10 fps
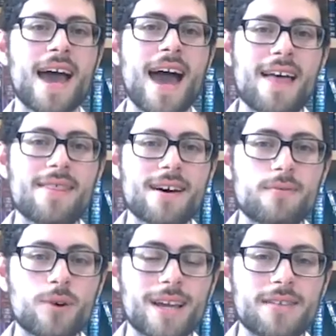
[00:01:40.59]
and
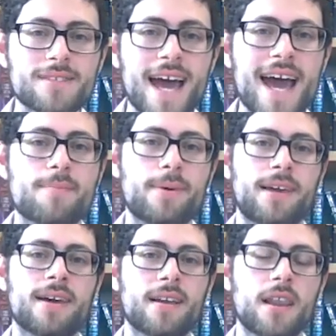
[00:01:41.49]
therefore he lives a
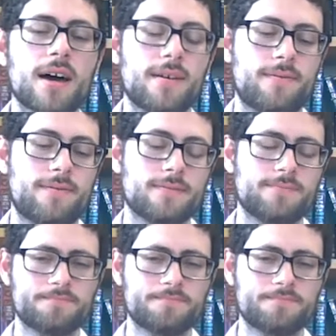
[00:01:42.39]
happy life.